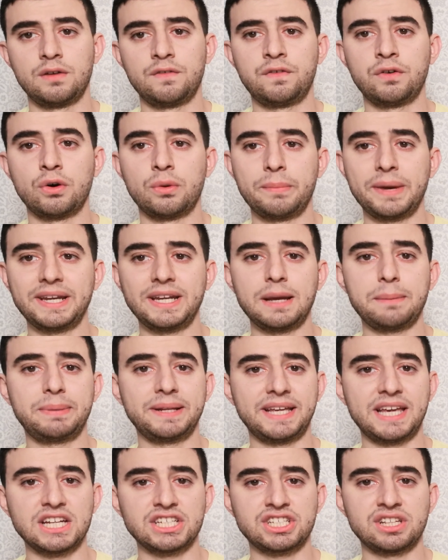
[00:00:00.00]
For many
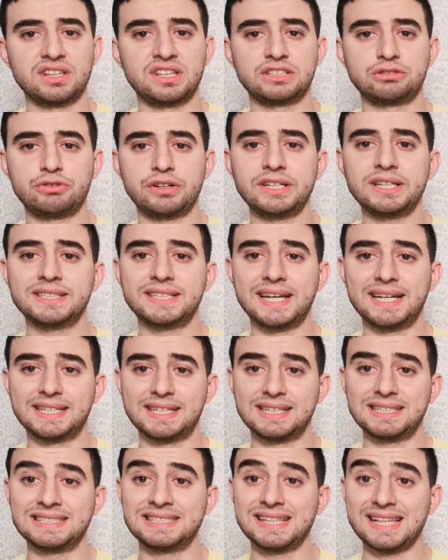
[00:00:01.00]
applications, the training
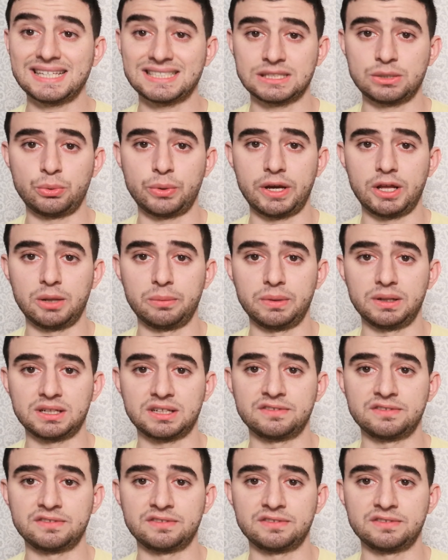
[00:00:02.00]
data is less available.